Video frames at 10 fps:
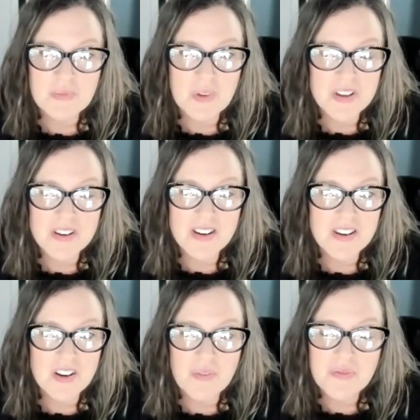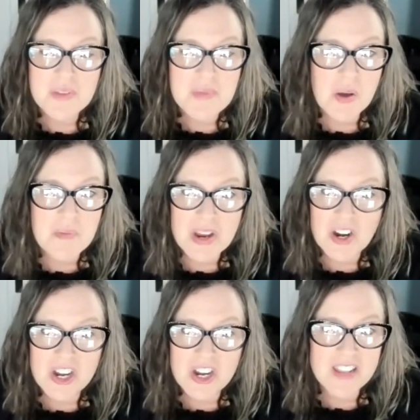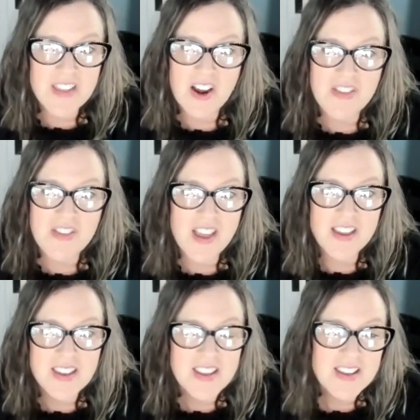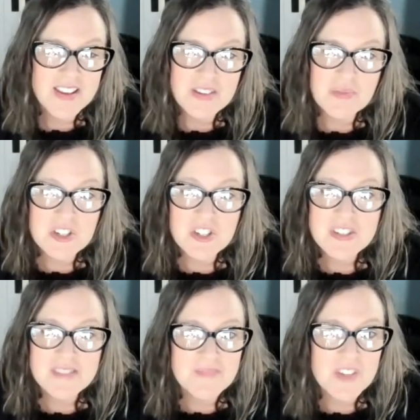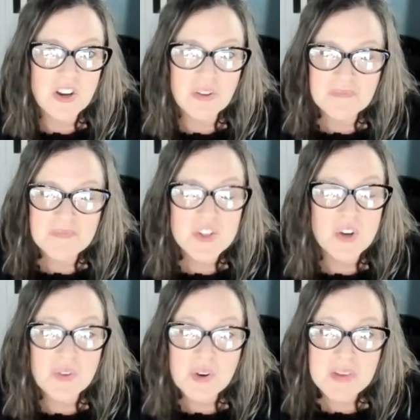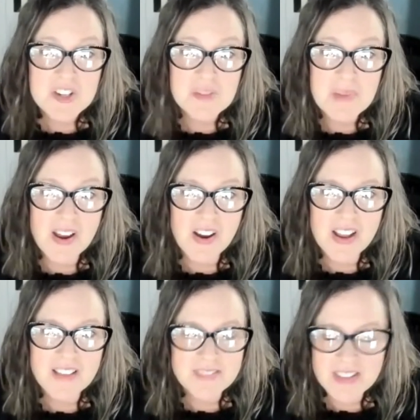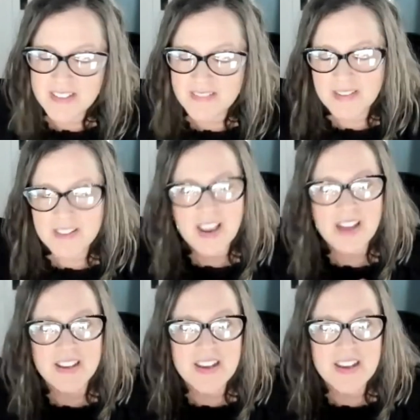one you know female buried in there that we just you know don't know much about and, yeah